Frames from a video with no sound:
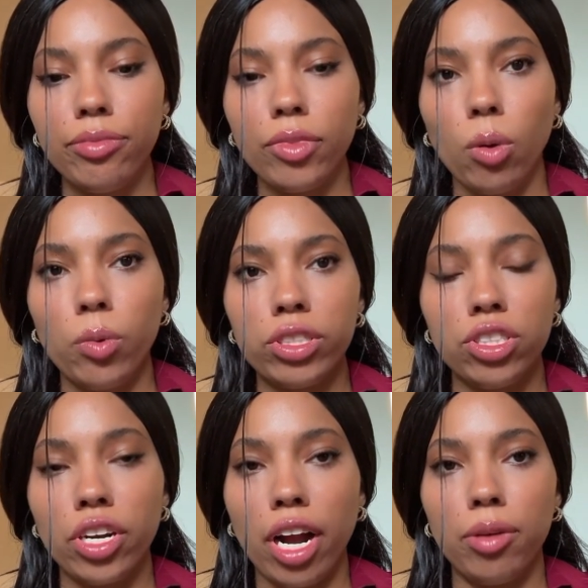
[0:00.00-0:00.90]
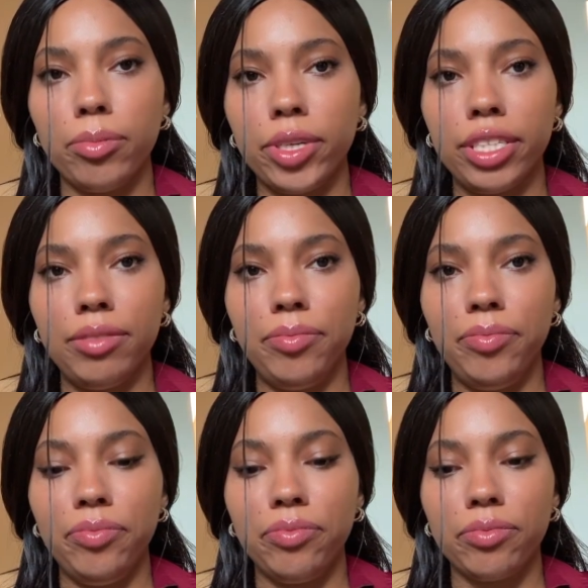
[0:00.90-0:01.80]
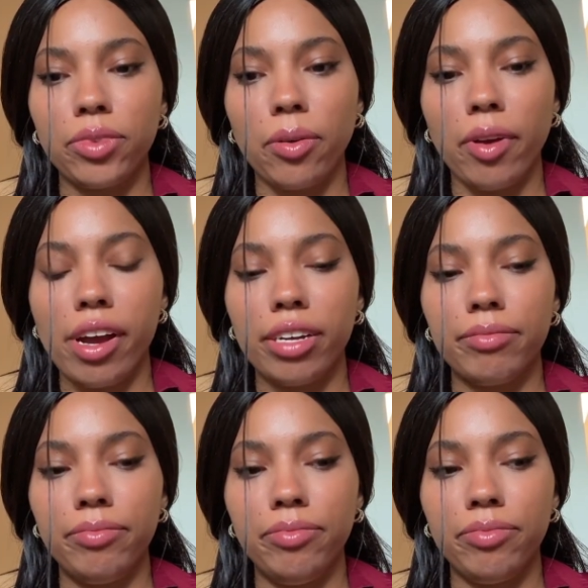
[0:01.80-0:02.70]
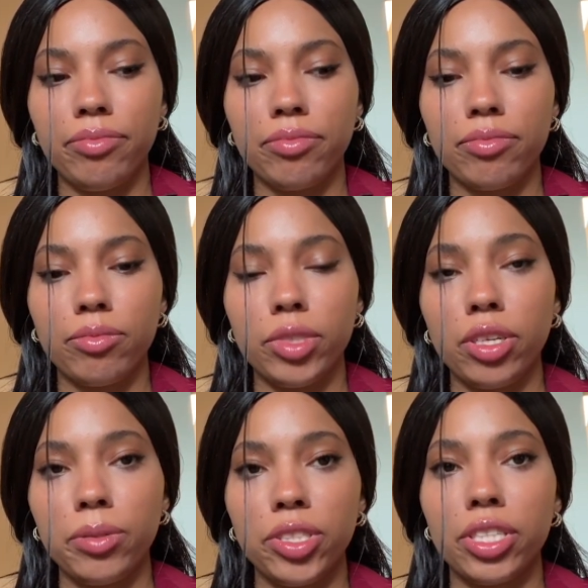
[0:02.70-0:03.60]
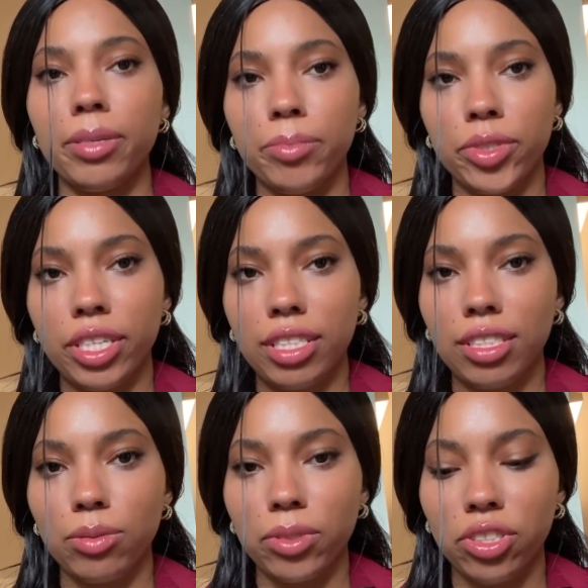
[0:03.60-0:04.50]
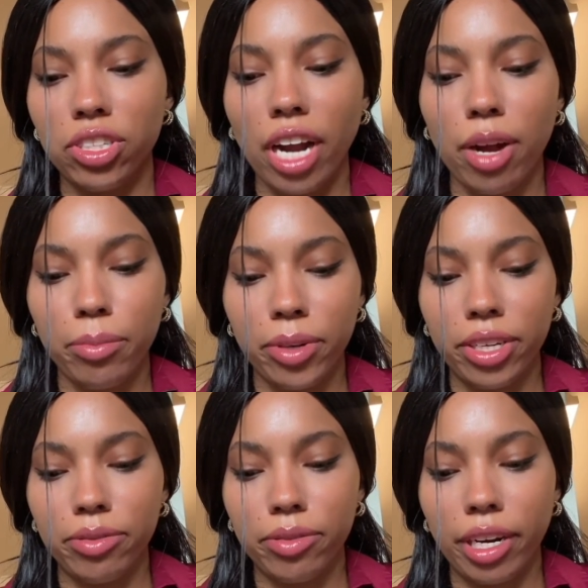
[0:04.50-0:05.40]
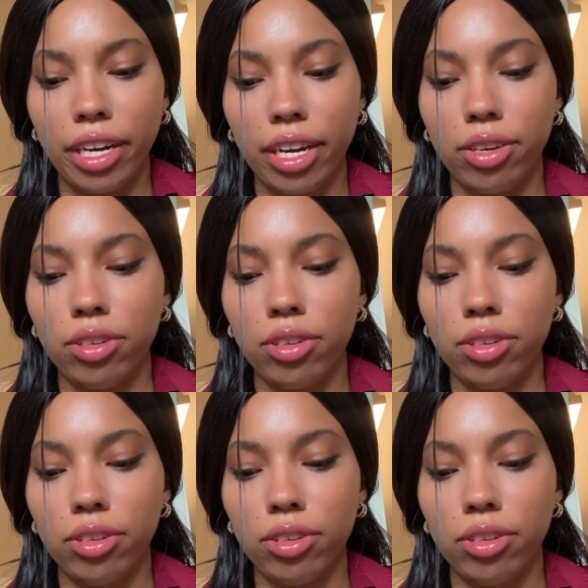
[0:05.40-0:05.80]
What's your output? Okay. We know what your input is. What's your output right now?